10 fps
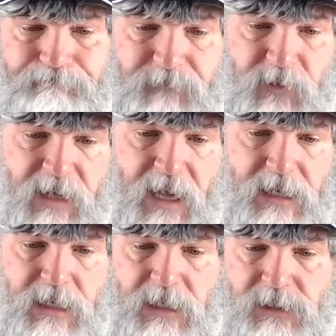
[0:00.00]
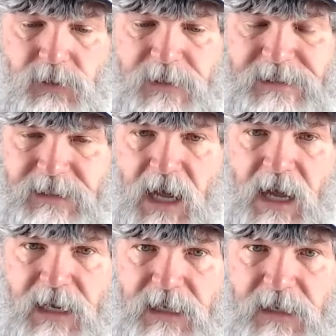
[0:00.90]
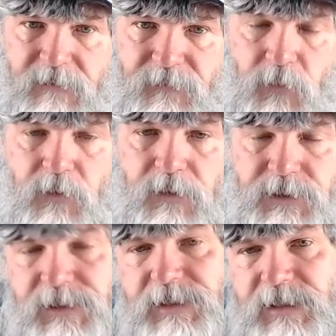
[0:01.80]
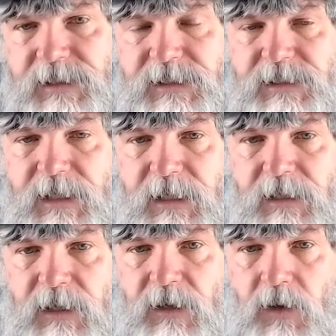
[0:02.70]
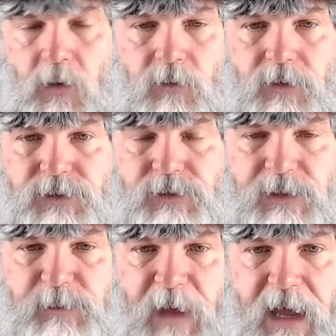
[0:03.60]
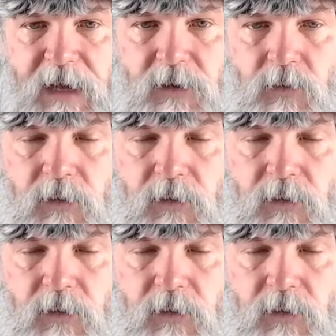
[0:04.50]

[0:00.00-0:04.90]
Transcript: Okay. So it's not for just existing owners to expand or